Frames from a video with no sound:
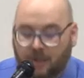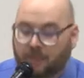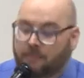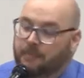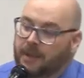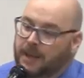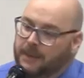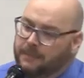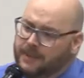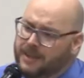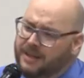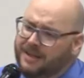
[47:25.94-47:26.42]

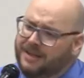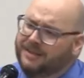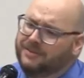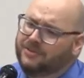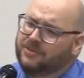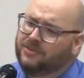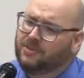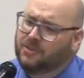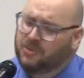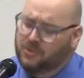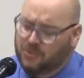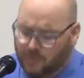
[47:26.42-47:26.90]
Maybe
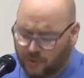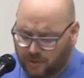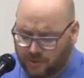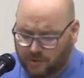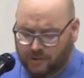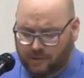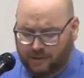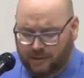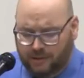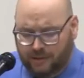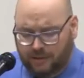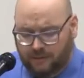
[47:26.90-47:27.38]
it's too
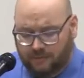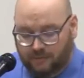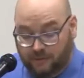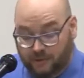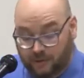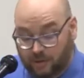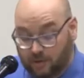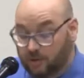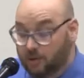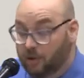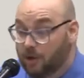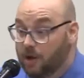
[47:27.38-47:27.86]
early
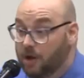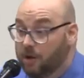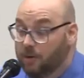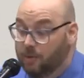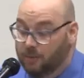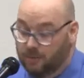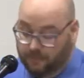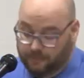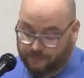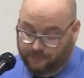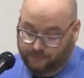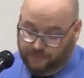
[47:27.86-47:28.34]
for
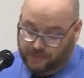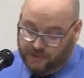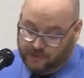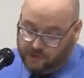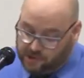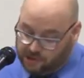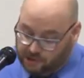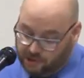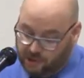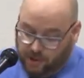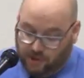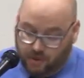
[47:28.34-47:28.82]
glow.
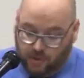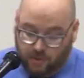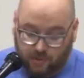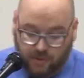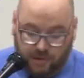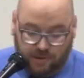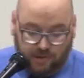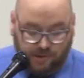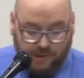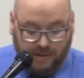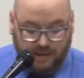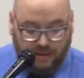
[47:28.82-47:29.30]
Slow
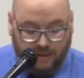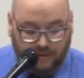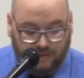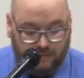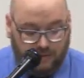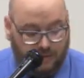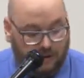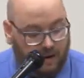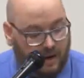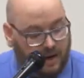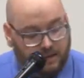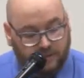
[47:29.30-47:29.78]
as she
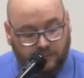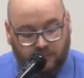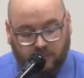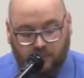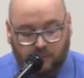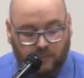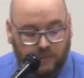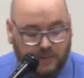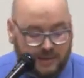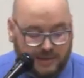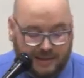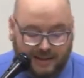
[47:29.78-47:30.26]
left our
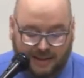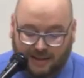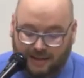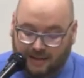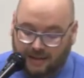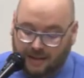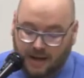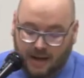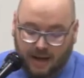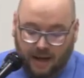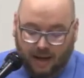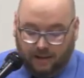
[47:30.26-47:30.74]
house one
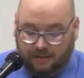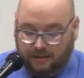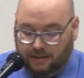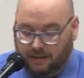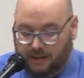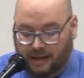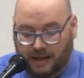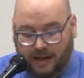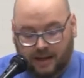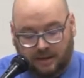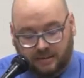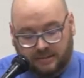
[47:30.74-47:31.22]
day, a
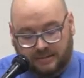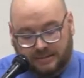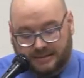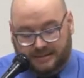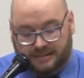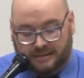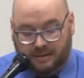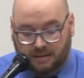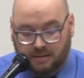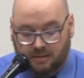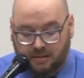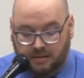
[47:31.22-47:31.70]
cloud
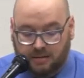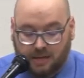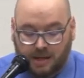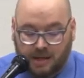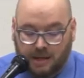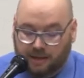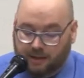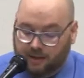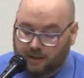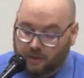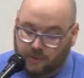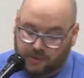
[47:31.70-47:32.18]
slung
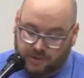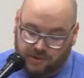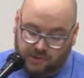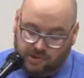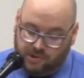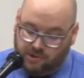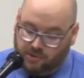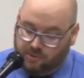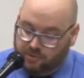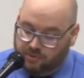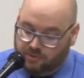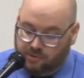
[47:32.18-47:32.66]
like what a
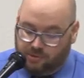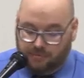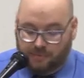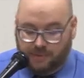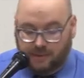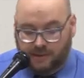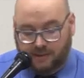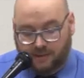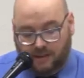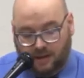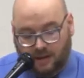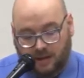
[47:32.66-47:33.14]
soldier
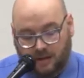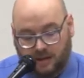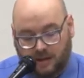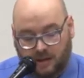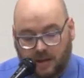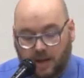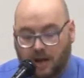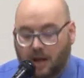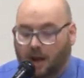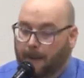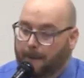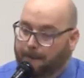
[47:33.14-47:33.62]
might
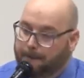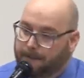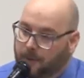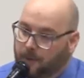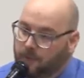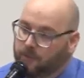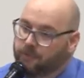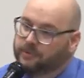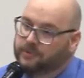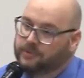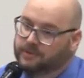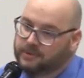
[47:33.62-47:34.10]
carry, a
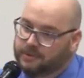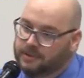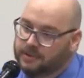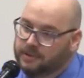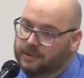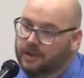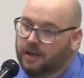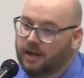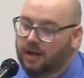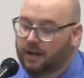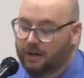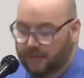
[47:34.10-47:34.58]
bolt
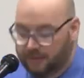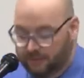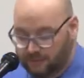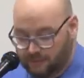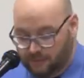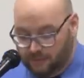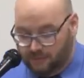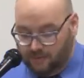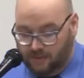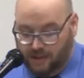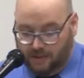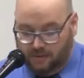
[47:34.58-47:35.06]

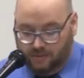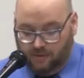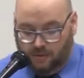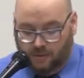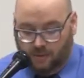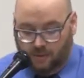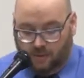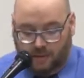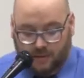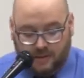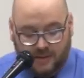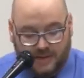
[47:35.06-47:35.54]
against a red
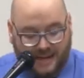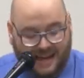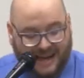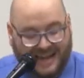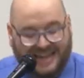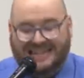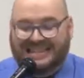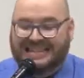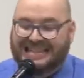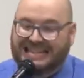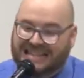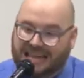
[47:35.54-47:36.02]
door
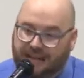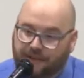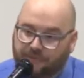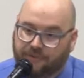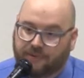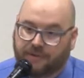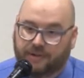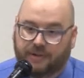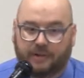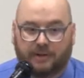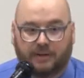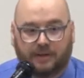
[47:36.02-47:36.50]
and
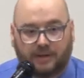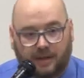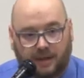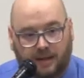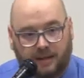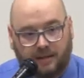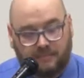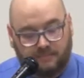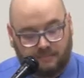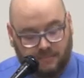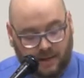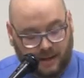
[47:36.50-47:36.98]
never
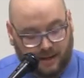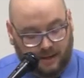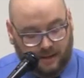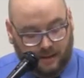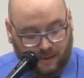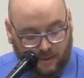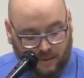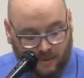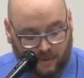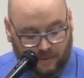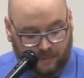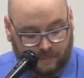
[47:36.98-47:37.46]
came back
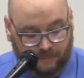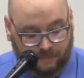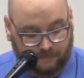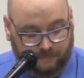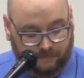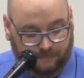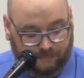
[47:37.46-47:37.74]
home.